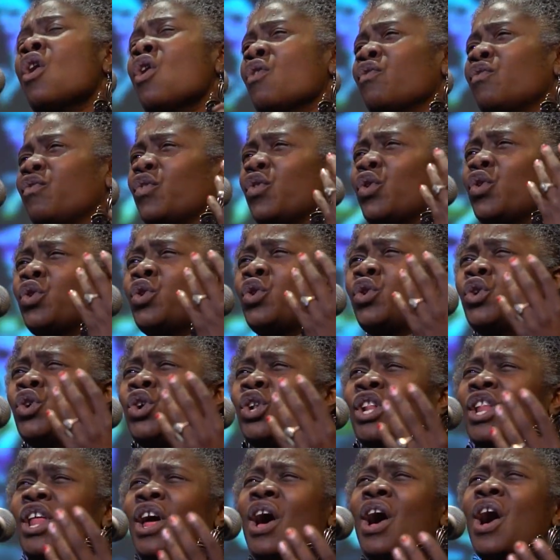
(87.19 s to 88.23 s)

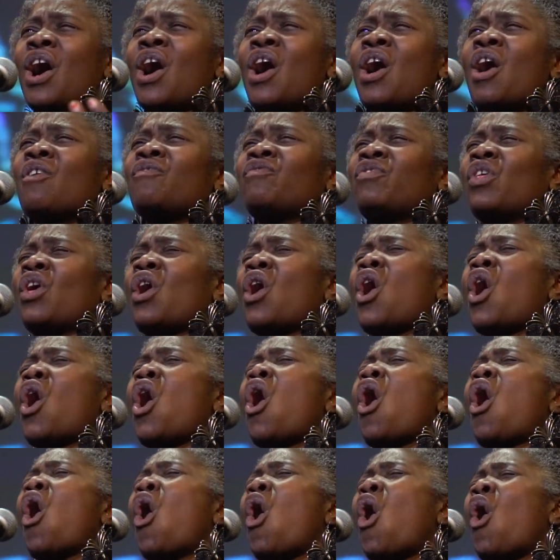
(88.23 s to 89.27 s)
full of
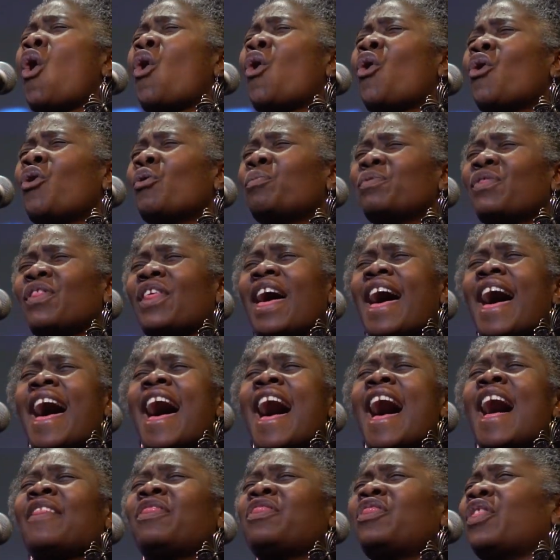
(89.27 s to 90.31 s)
the hope
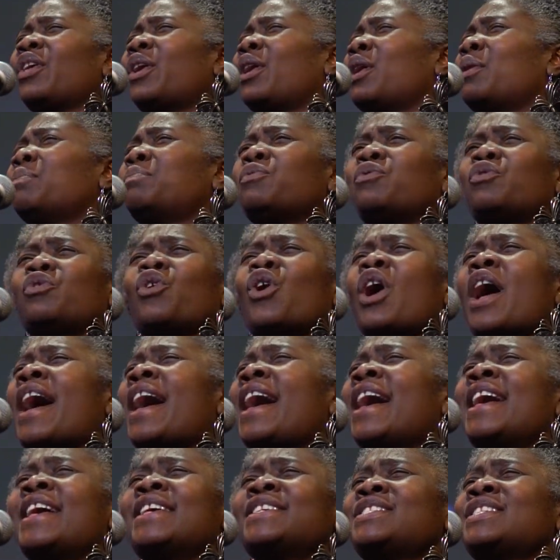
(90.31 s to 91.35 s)
that the
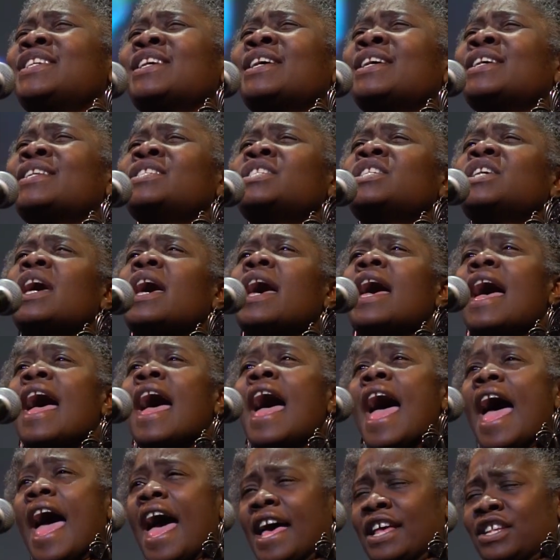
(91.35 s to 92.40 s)
present
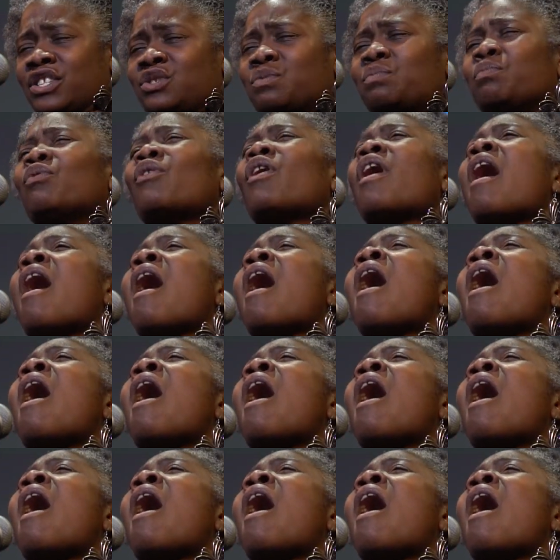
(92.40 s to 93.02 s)
has brought